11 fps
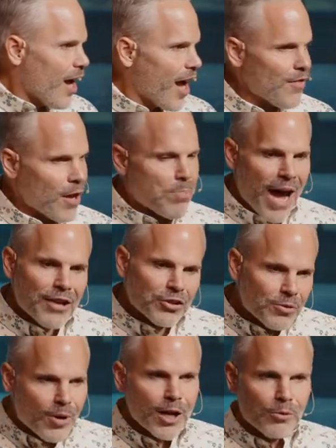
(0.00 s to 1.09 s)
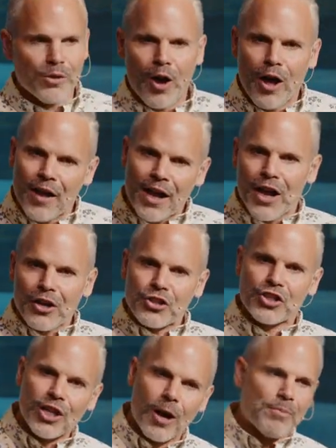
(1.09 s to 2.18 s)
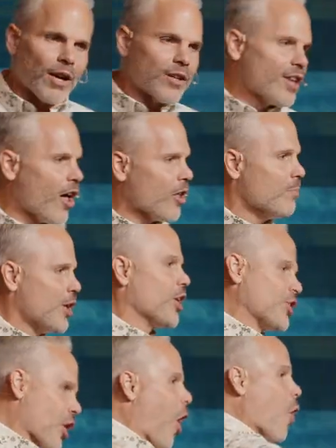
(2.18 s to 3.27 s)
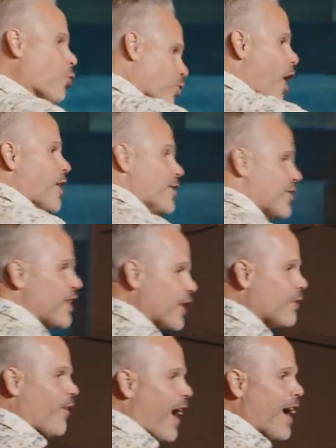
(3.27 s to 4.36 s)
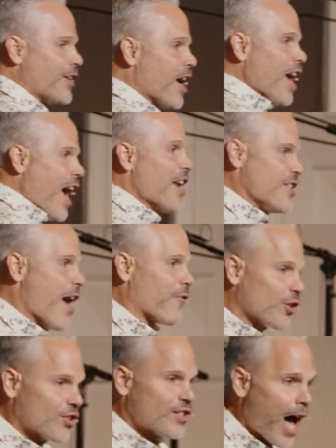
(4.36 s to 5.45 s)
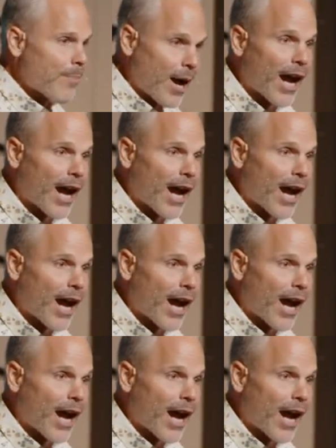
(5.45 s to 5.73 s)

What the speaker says: And then Pastor Mike with all that energy up there telling me to go, run, seek, find, and never stop.